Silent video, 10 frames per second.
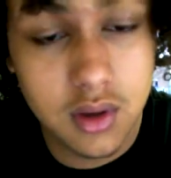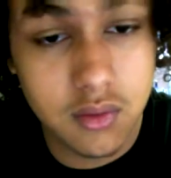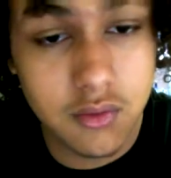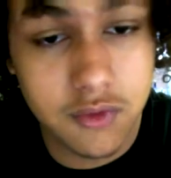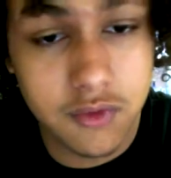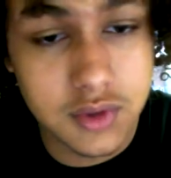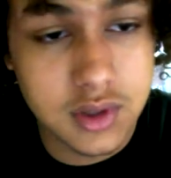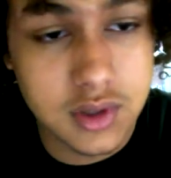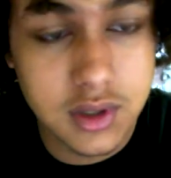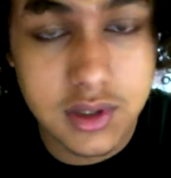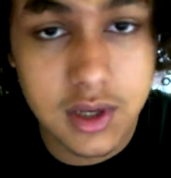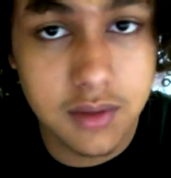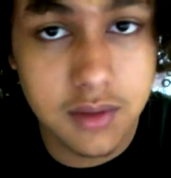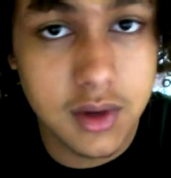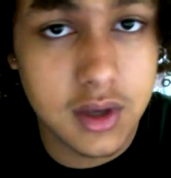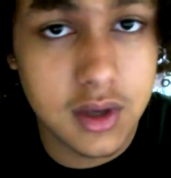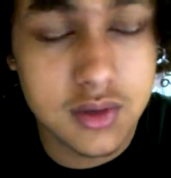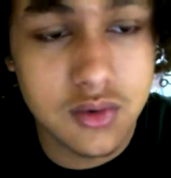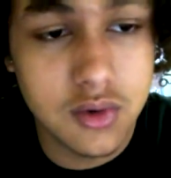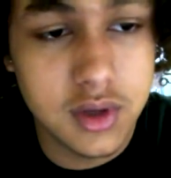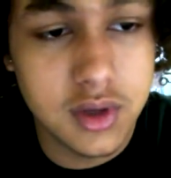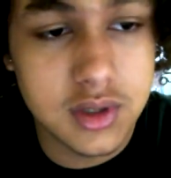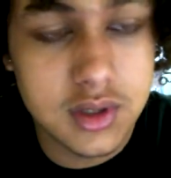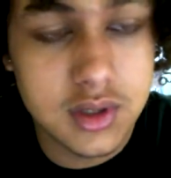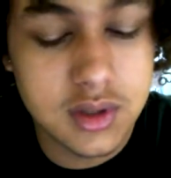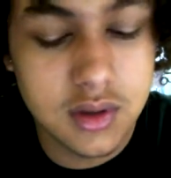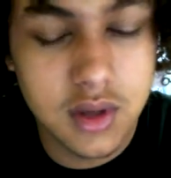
He refuses to listen to anybody. His rule is